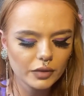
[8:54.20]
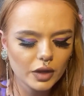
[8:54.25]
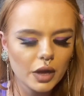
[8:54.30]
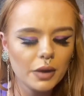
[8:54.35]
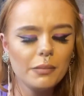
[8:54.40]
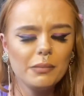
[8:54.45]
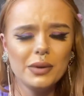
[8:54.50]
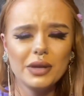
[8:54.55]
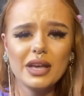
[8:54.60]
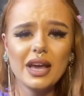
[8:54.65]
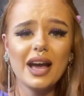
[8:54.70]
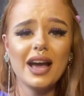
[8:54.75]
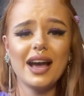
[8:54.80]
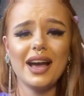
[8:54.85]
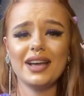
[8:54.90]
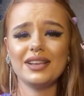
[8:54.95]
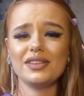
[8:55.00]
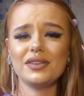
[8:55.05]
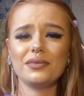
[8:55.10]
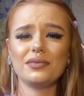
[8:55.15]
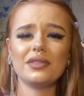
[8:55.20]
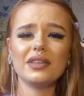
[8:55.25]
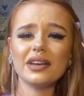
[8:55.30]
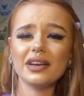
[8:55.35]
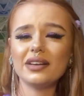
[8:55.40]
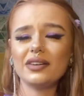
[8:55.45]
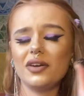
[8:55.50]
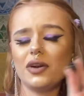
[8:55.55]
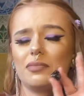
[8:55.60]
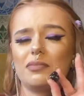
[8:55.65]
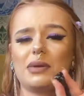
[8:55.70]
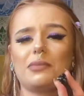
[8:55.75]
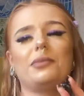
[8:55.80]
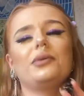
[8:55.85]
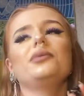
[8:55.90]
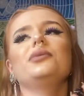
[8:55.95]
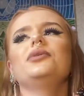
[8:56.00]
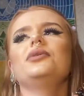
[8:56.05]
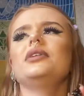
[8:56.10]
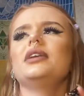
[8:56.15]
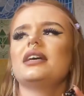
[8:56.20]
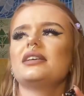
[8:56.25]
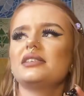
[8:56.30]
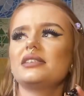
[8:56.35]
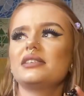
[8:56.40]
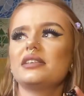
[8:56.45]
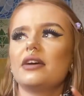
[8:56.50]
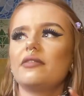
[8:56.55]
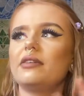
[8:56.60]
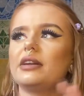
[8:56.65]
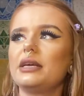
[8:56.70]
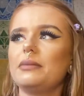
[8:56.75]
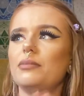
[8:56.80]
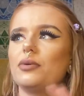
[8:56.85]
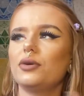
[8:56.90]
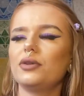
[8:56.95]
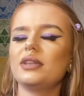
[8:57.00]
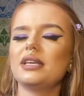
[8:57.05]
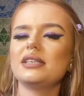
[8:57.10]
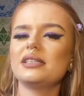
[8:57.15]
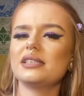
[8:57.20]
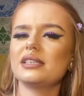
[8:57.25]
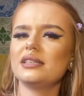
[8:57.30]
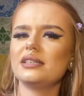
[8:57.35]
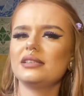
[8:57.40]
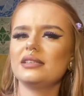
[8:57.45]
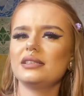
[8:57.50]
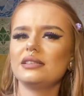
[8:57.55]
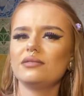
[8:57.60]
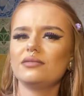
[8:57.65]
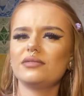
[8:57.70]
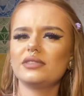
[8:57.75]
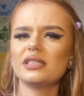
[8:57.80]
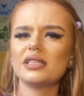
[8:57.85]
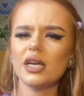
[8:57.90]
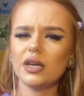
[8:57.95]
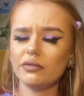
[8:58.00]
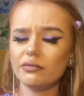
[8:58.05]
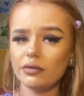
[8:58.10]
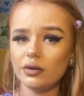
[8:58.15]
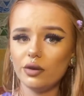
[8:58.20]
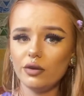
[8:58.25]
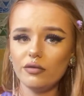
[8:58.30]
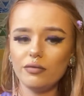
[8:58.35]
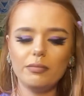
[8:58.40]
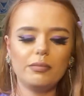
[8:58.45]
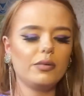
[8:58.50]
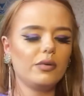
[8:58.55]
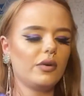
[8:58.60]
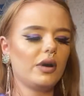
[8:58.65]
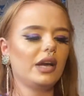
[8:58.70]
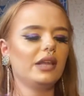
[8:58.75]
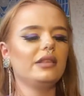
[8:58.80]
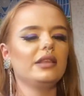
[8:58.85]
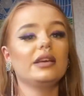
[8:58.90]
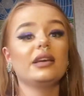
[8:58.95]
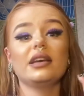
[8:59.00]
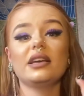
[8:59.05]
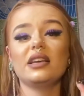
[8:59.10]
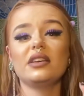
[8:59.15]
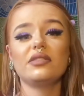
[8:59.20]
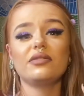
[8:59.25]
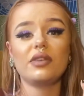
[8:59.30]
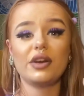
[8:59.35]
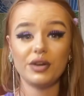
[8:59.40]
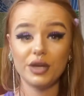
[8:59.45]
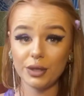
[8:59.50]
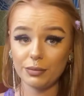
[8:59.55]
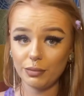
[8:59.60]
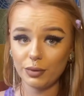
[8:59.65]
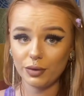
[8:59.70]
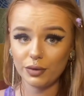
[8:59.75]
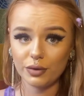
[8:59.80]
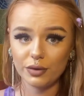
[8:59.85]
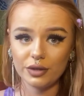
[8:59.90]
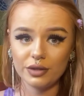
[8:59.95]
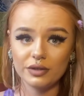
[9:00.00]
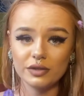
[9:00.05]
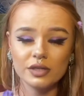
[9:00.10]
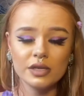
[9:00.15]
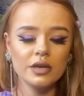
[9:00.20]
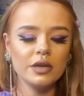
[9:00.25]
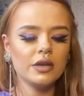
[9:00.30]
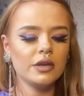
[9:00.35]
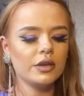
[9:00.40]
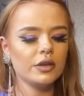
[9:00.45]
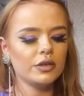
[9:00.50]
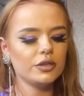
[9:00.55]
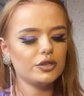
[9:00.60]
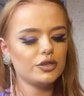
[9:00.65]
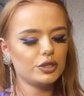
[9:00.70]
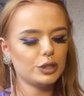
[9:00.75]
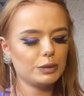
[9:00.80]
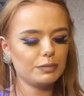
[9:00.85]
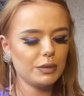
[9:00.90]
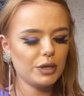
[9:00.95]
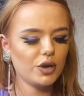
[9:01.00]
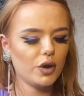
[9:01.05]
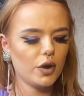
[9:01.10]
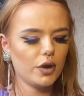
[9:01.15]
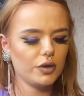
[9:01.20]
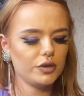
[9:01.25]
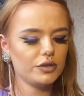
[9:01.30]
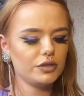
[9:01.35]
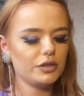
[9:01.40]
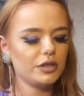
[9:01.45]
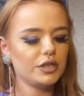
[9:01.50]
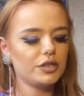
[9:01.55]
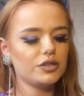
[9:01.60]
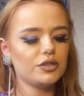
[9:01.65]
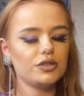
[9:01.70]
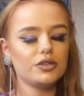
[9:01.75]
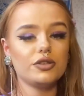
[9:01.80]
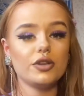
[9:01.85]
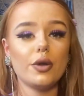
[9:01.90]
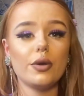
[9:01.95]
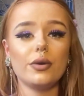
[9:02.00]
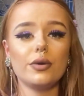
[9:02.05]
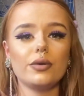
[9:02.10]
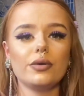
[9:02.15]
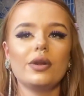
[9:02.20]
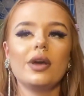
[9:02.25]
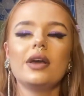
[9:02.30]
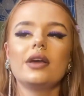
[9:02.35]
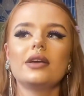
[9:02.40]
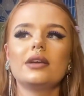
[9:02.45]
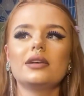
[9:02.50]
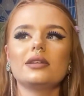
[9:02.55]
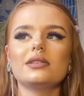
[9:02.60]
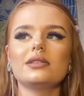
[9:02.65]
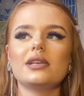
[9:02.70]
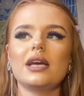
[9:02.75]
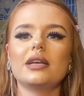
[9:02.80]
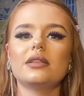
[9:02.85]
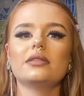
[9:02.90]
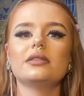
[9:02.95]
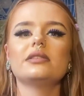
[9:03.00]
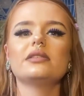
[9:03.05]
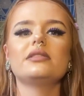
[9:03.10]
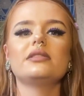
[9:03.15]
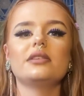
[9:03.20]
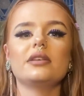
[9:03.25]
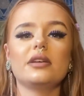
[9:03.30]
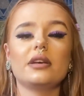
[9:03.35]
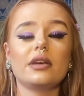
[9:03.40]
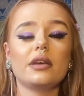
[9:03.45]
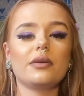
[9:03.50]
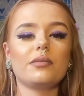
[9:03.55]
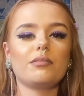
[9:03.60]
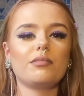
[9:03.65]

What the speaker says: But yeah, I don't think a lot of people would necessarily put this in for self-love, but I think it is very important, just because this stone tends to